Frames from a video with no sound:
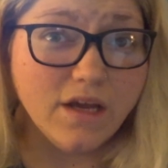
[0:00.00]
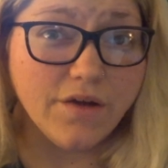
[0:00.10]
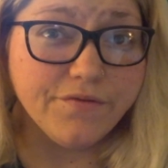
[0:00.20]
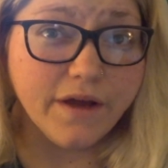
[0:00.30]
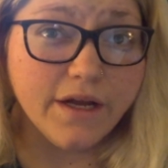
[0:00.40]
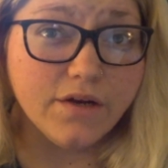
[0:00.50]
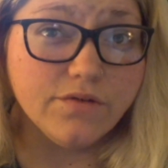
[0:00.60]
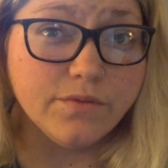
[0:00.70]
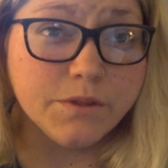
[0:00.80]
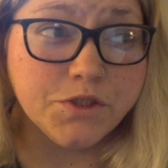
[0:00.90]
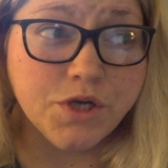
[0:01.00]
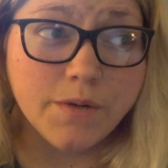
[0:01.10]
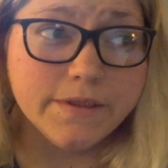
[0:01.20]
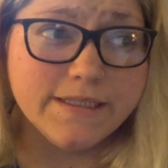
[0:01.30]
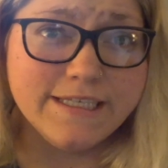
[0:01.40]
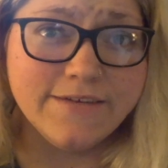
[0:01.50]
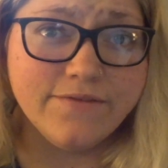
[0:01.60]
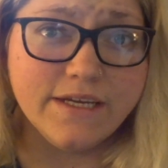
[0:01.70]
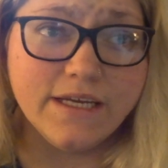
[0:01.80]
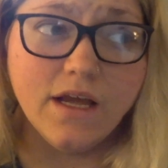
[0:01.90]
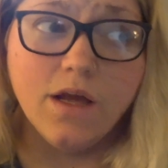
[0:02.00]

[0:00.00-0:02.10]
got fired from his job at the DMV,